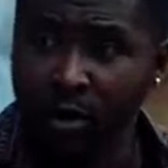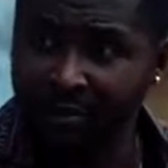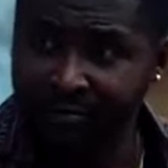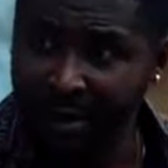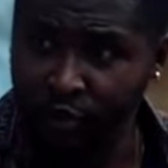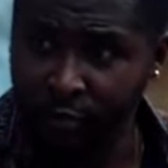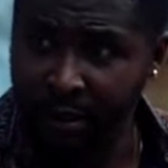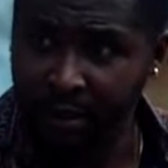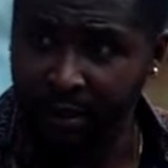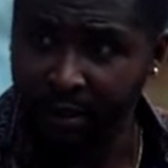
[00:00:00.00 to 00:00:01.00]
Mama, when you
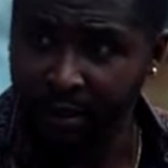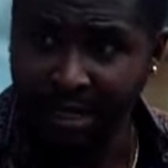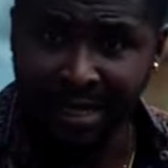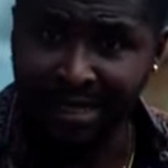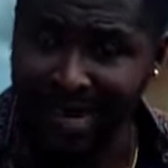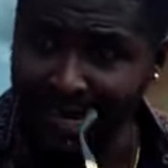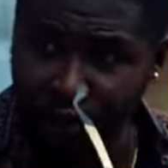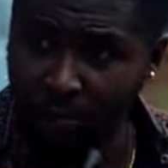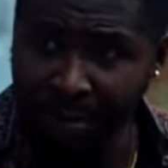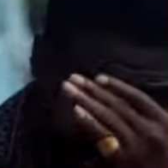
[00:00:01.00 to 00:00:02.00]
gave birth to me, they
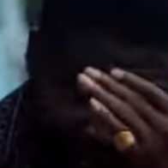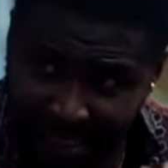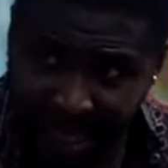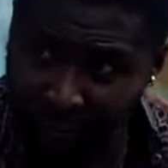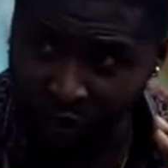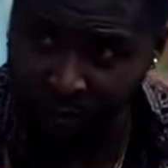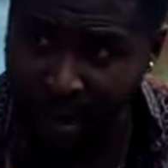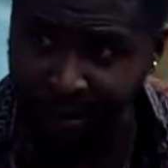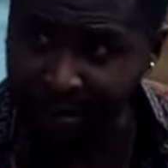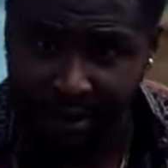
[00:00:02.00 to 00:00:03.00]
didn't tag it on my face that
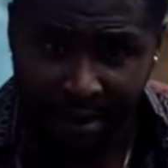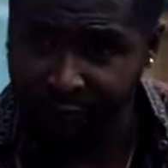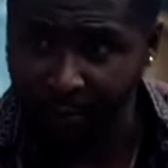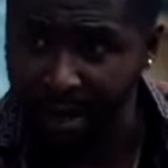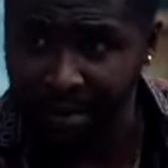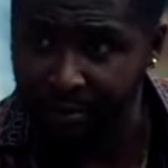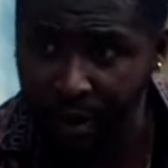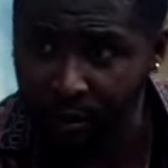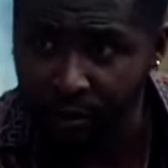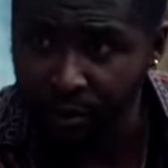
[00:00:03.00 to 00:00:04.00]
I must marry from